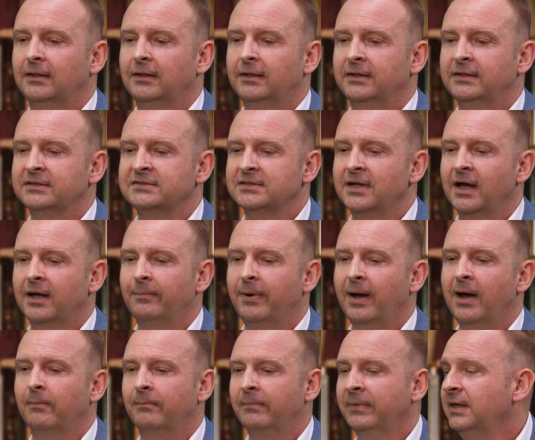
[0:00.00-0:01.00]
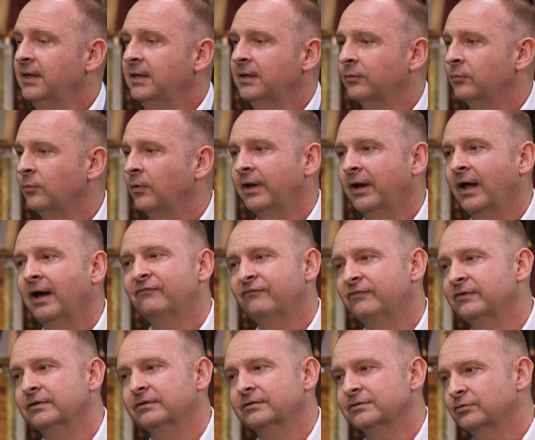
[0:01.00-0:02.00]
it's not about me and what I
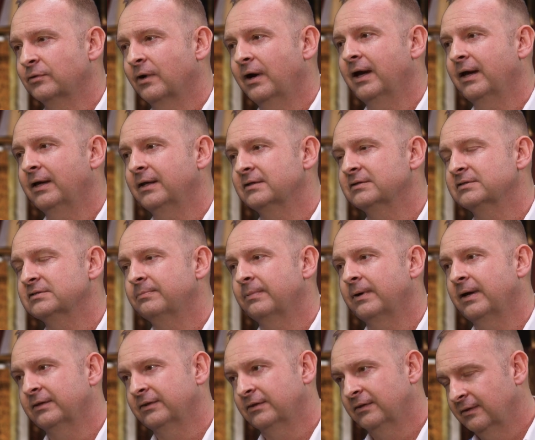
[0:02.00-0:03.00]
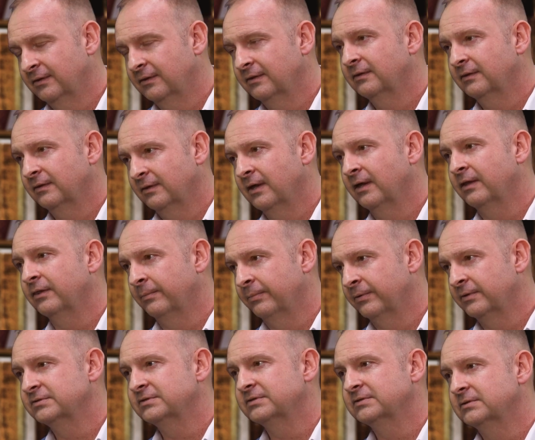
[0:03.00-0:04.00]
feel is right. It's about the other
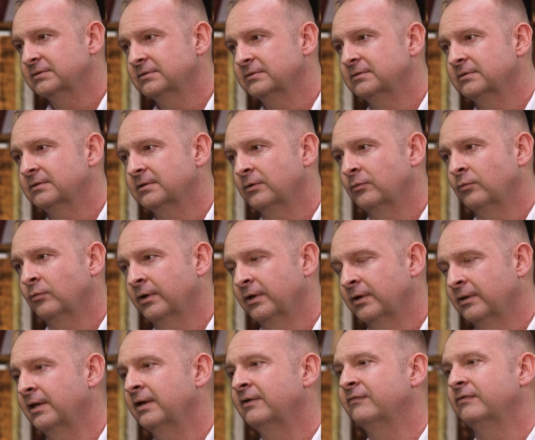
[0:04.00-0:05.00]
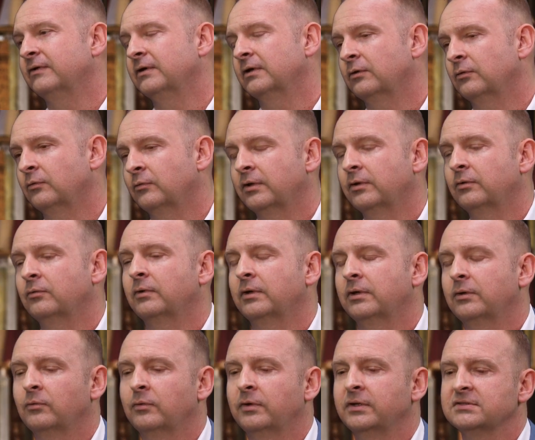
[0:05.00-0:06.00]
person and what do they feel?
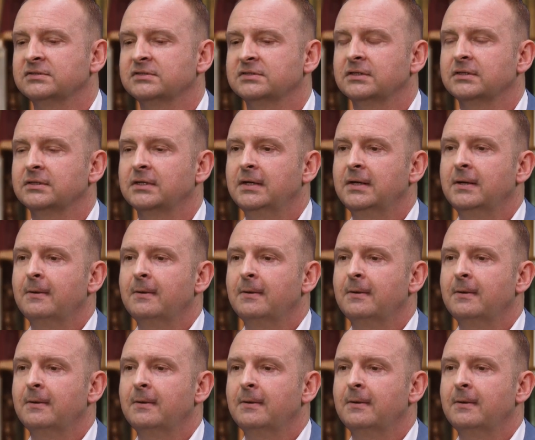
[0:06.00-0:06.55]
What is it?